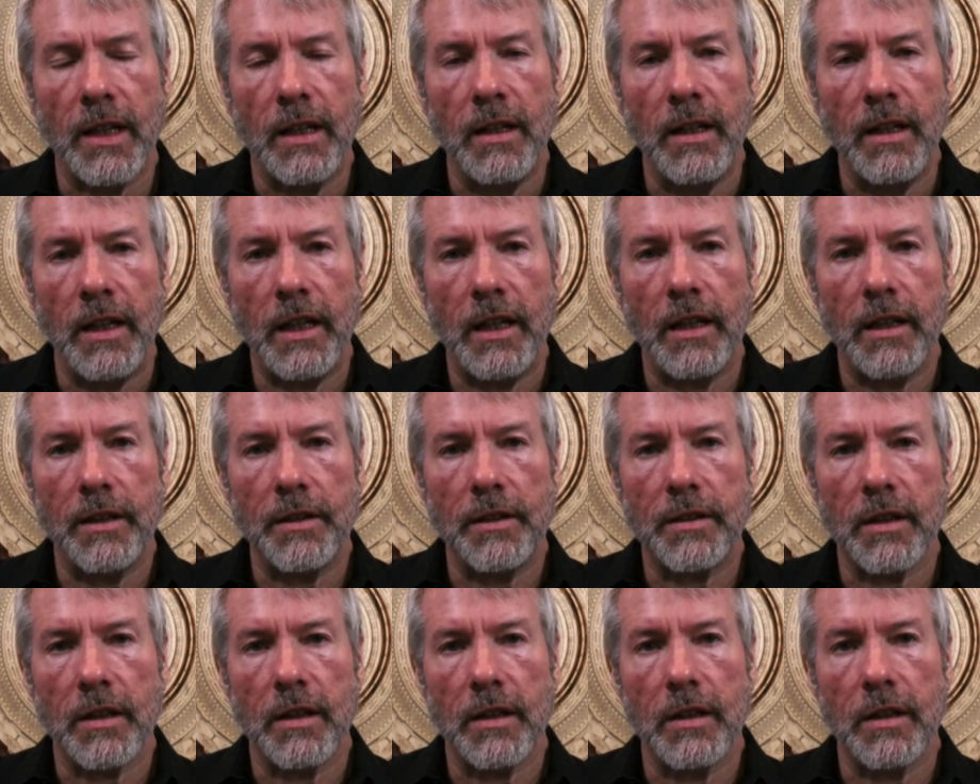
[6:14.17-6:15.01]

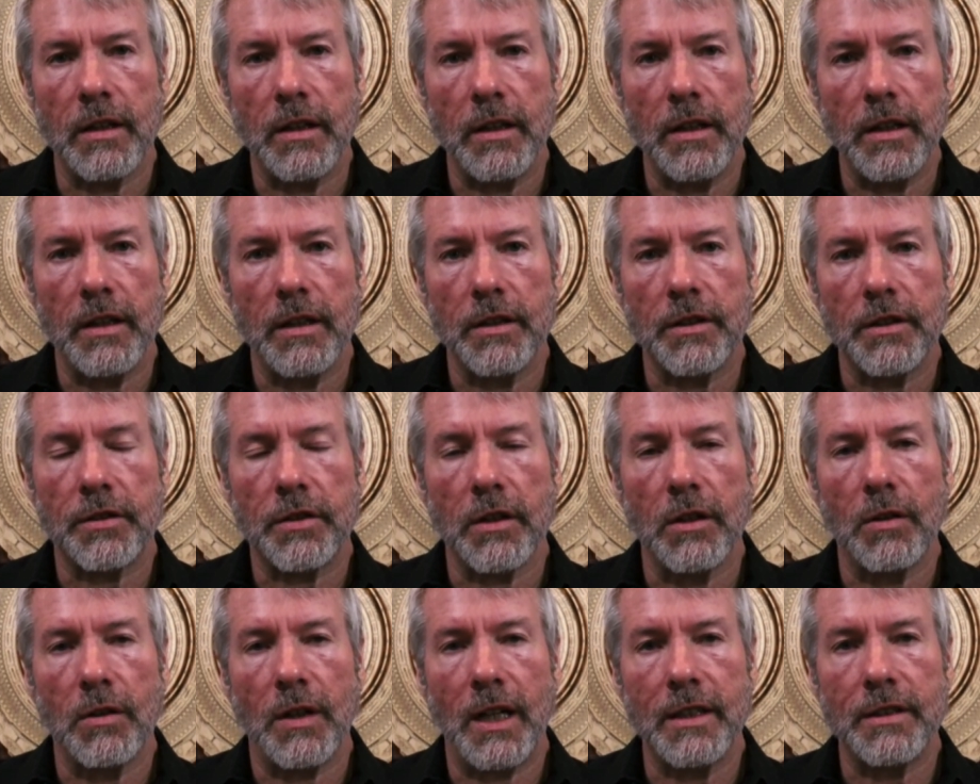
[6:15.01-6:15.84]
And
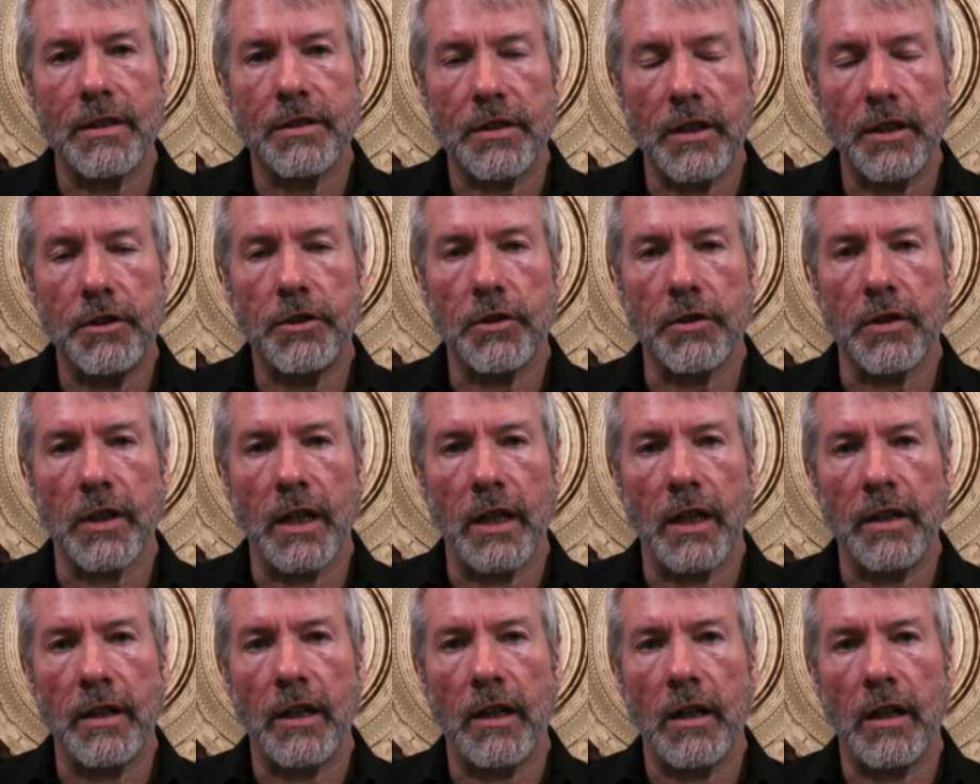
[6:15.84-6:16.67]
so I send you
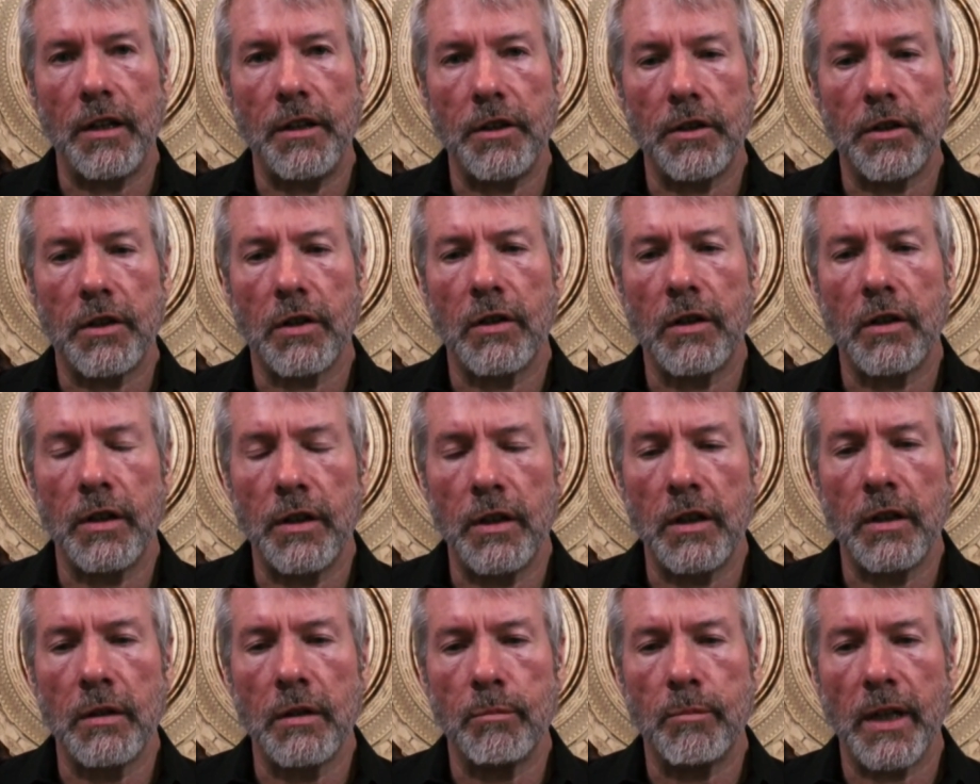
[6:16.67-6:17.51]
that. Now, how do you
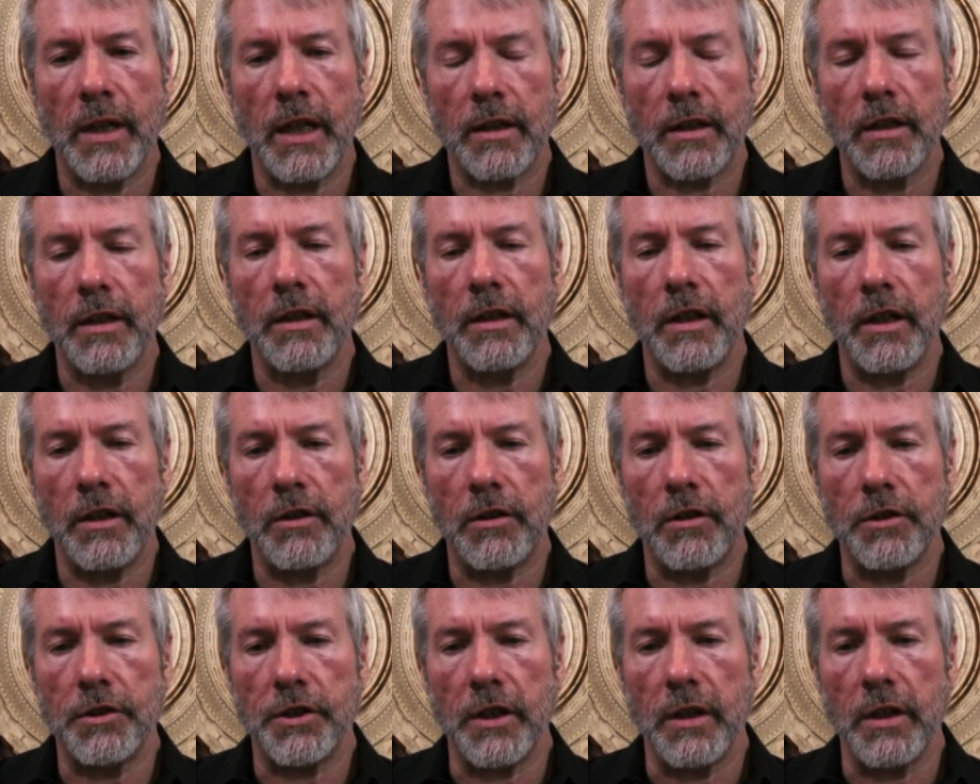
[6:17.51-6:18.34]
turn it back into
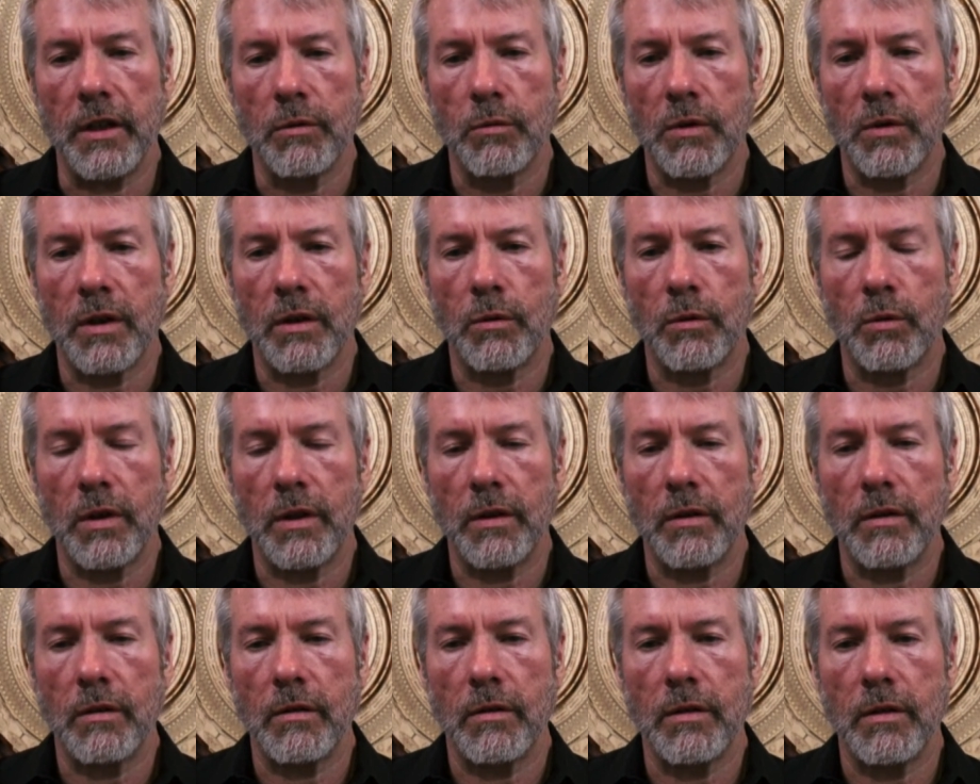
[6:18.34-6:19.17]
energy? Well,
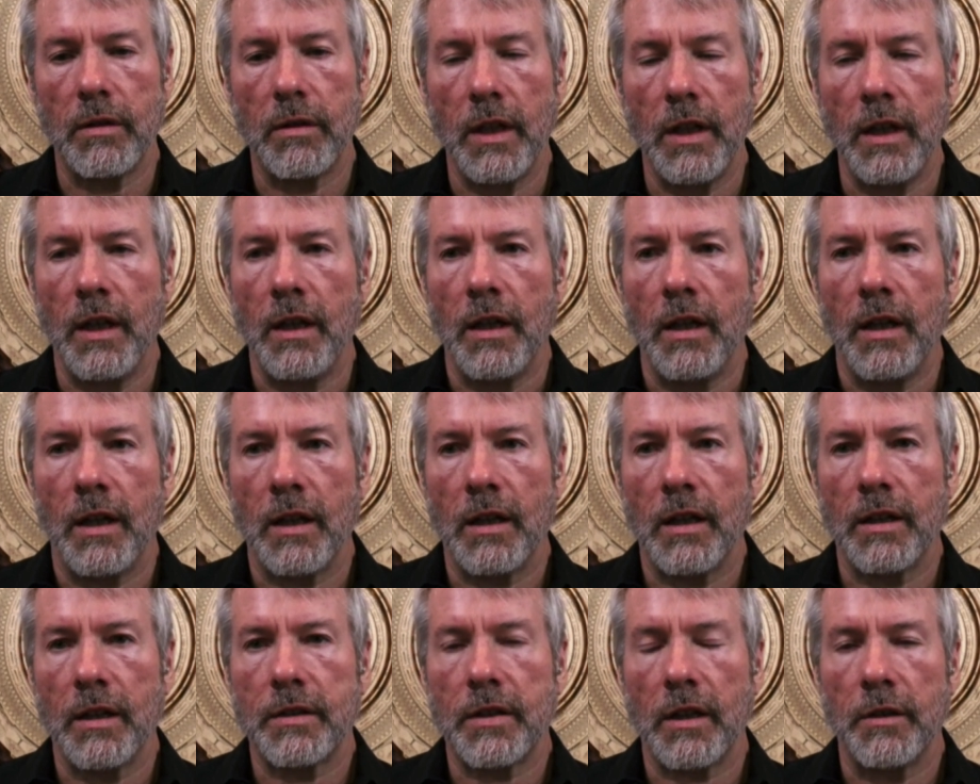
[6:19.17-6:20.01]
a
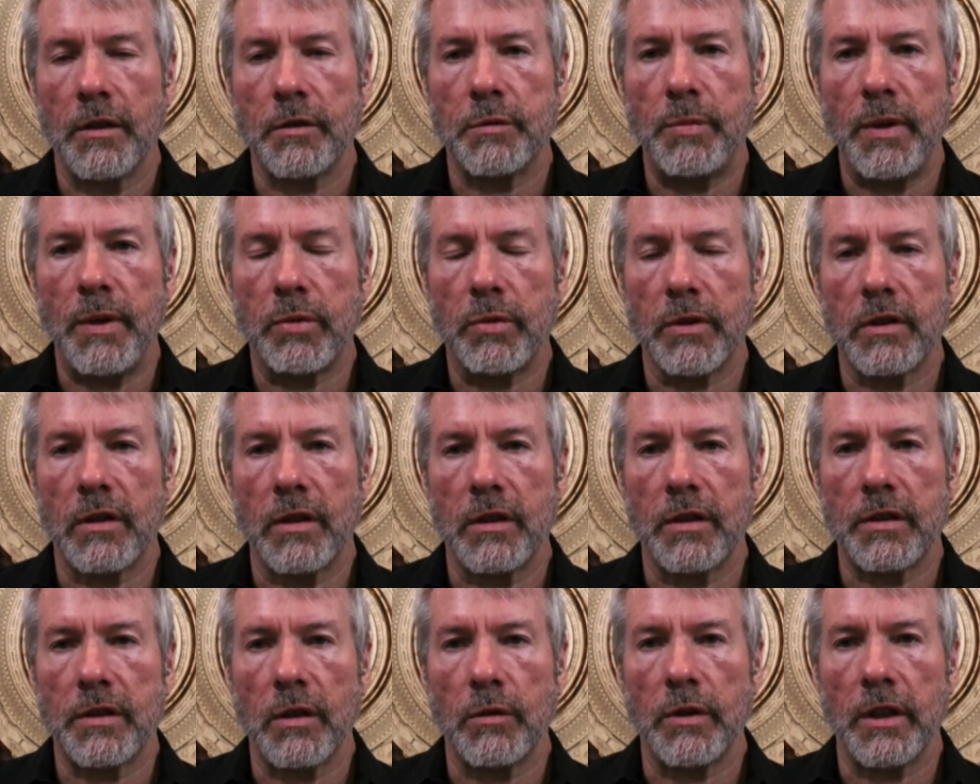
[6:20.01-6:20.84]
lot of times people don't
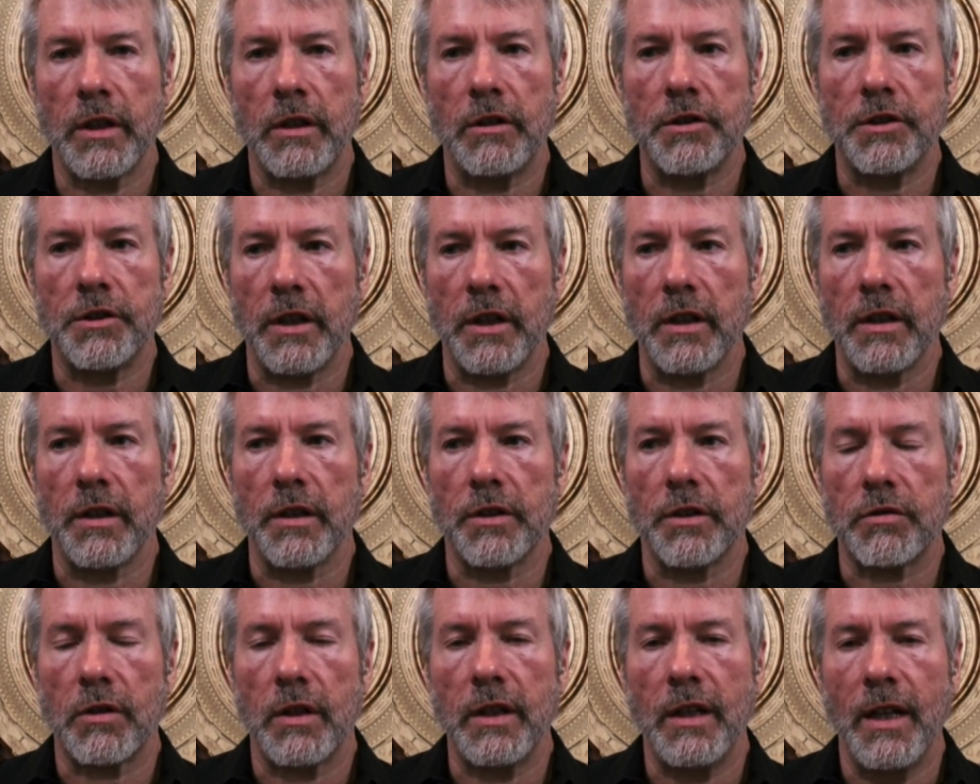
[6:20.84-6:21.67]
understand what energy
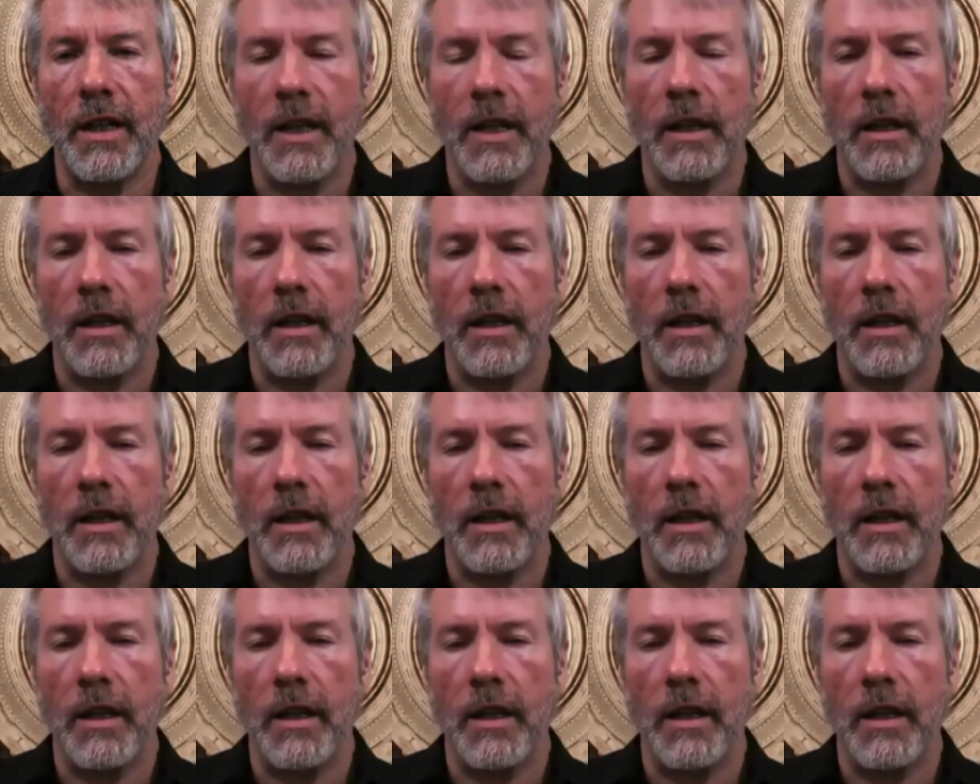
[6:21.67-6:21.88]
is, right?